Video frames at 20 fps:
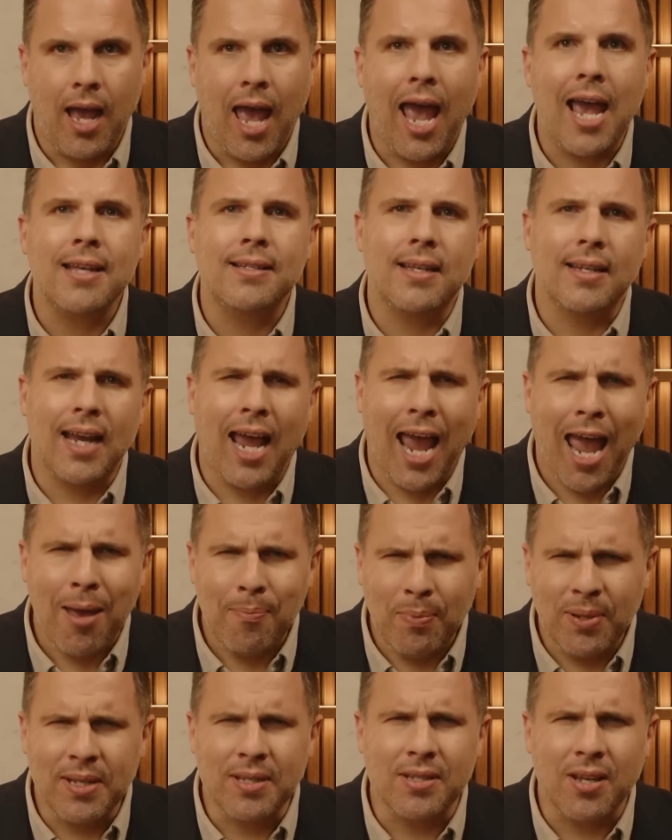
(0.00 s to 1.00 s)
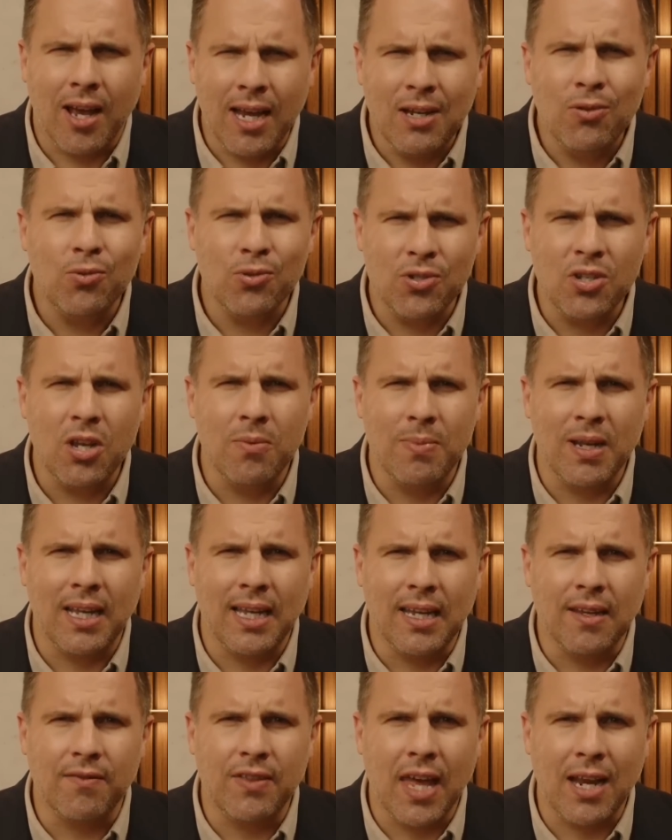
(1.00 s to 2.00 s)
As it happens, I also
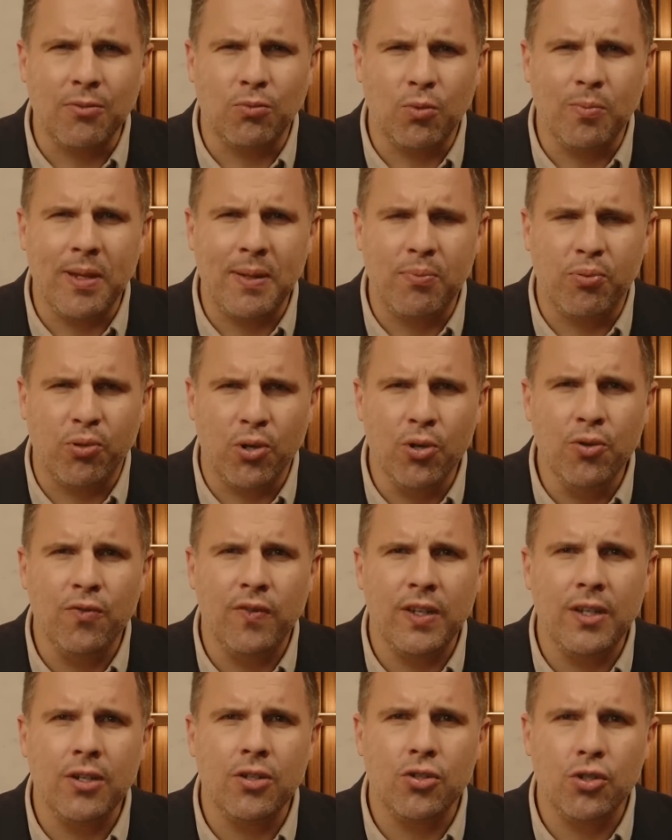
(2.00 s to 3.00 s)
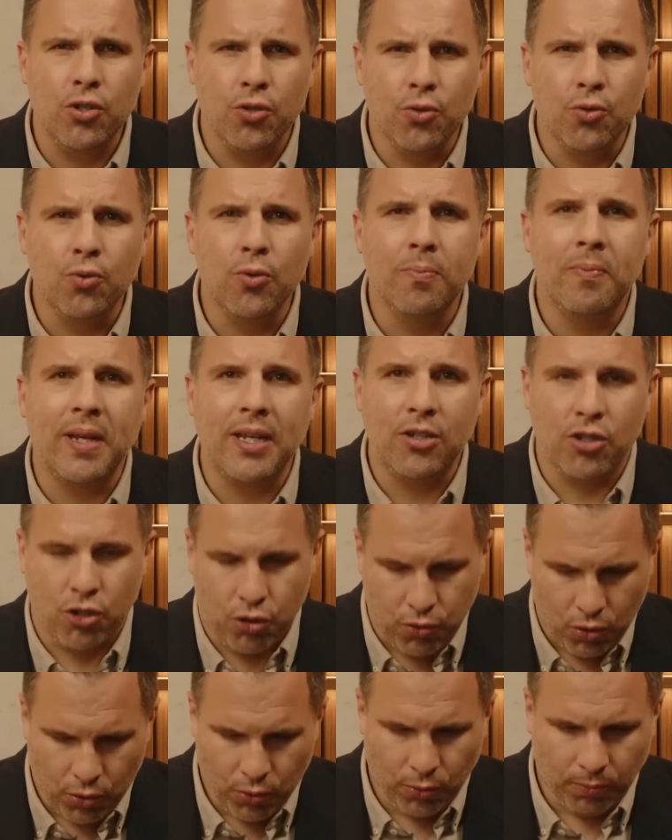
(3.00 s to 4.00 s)
believe that it will be proven to be
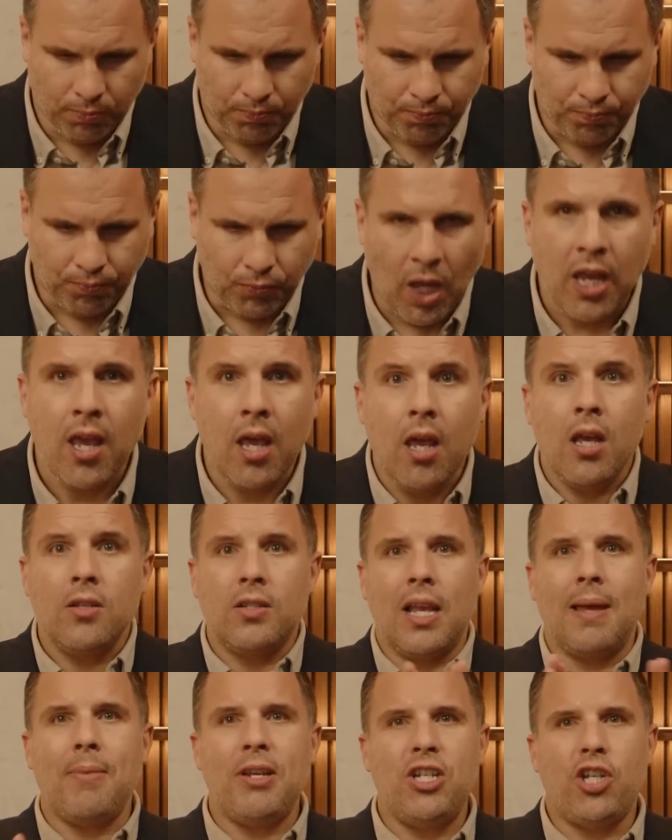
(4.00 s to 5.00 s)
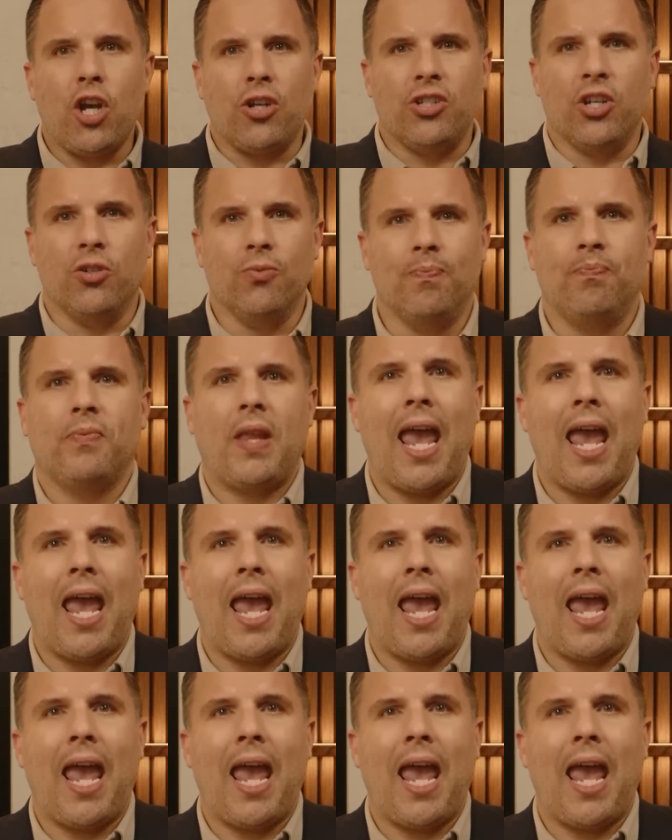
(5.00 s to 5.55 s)
true. So let me show you.